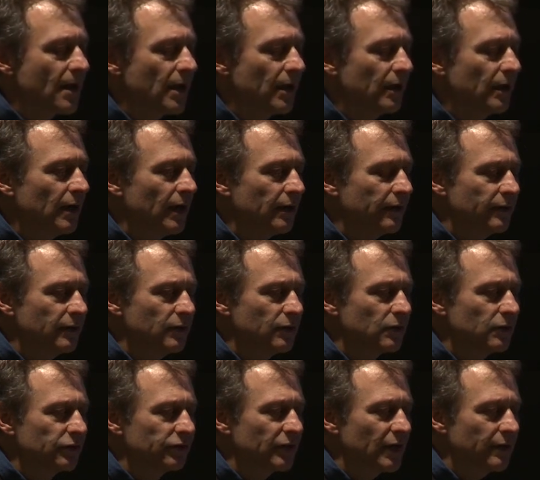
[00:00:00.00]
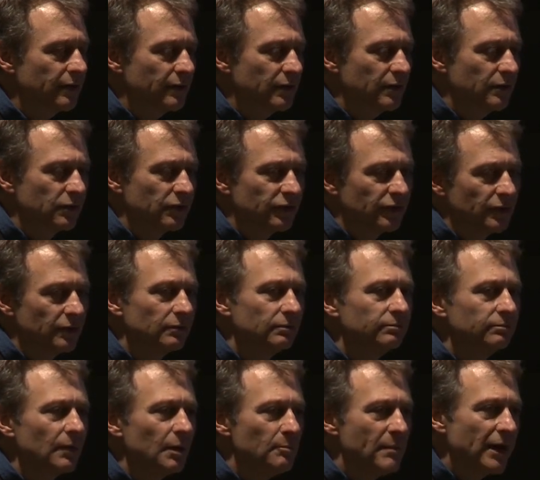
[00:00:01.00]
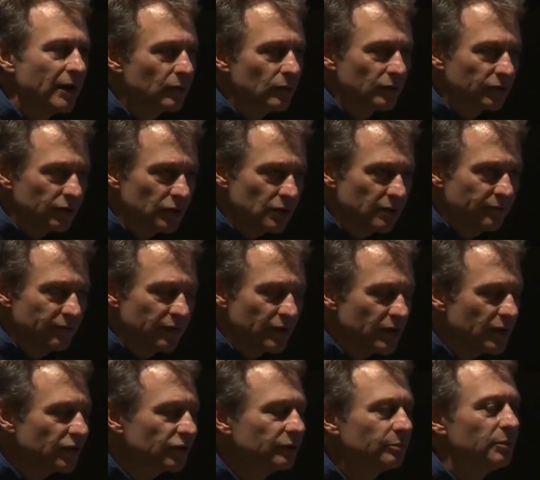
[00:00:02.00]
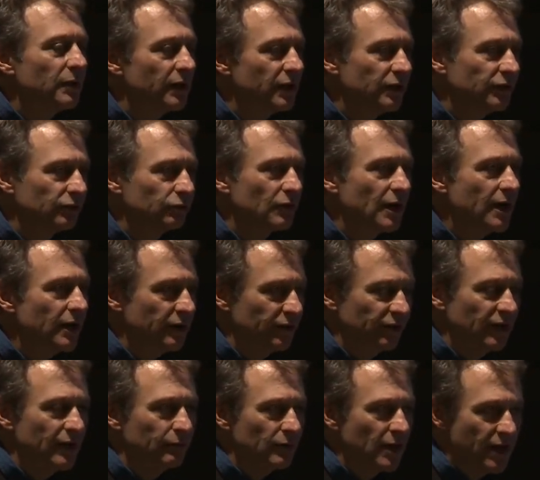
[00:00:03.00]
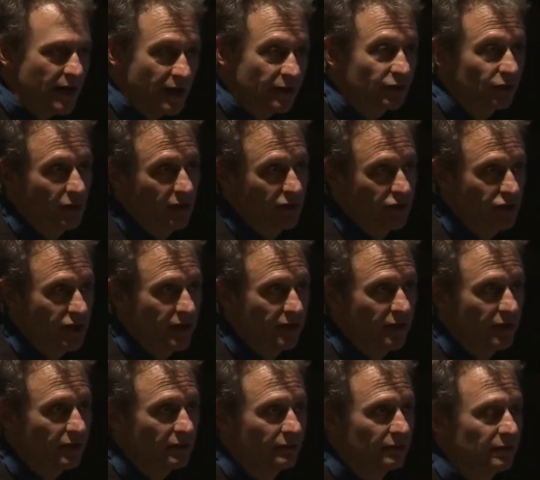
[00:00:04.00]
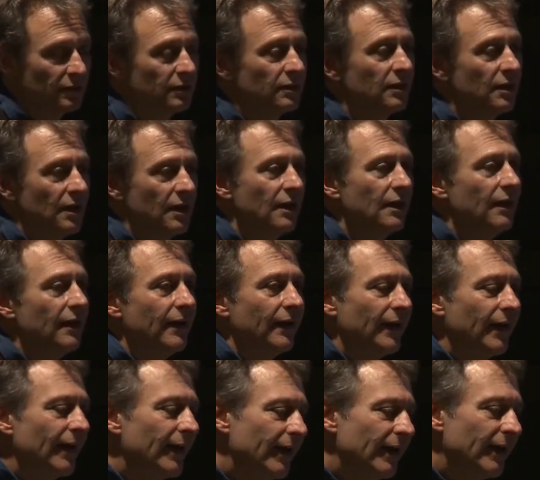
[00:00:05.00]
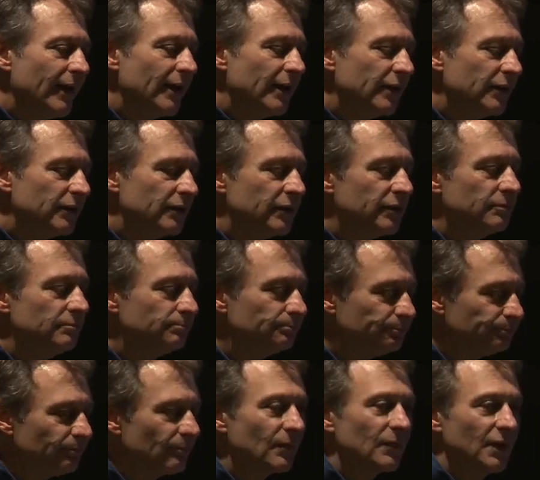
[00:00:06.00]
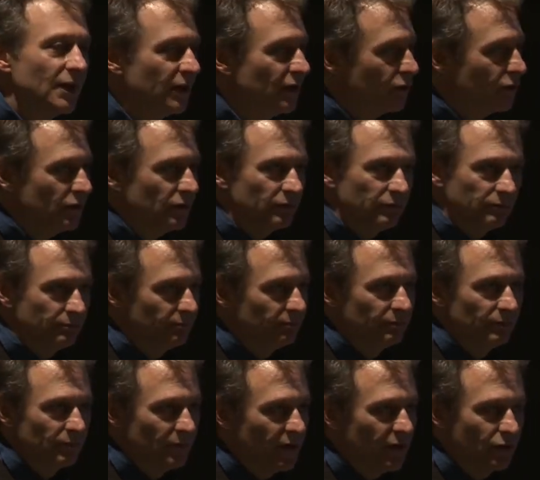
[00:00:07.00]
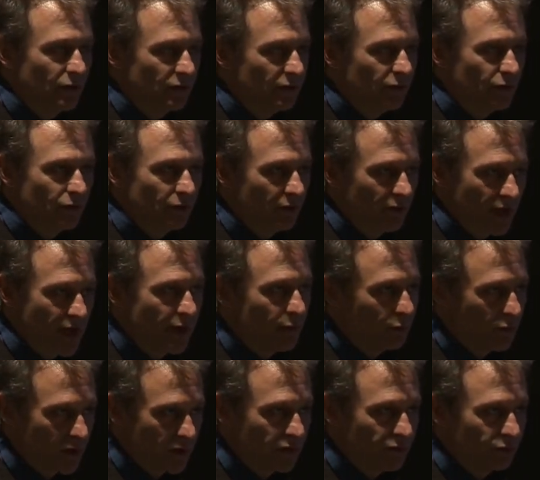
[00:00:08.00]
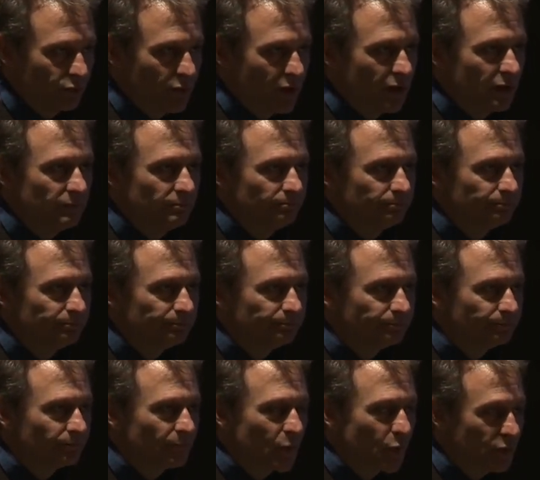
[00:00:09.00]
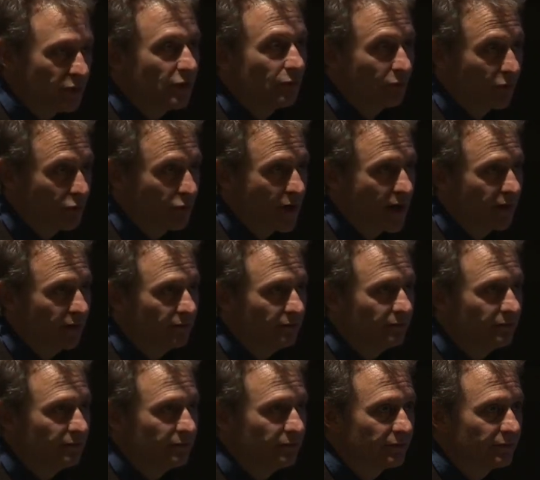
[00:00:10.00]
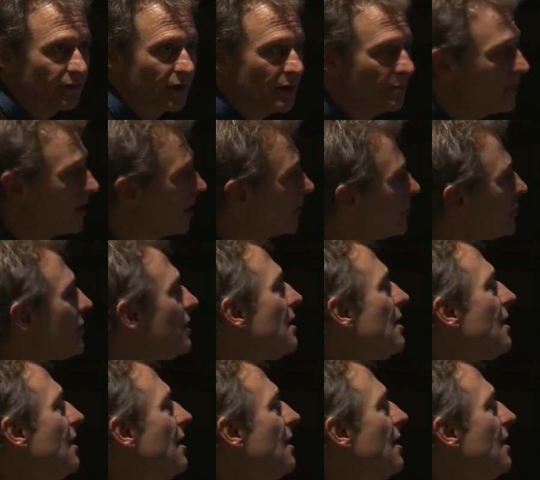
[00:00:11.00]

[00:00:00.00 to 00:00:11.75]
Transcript: I think there's a medical term for this, but his right hand started shaking, and he couldn't do the line work as well, which he regretted very much.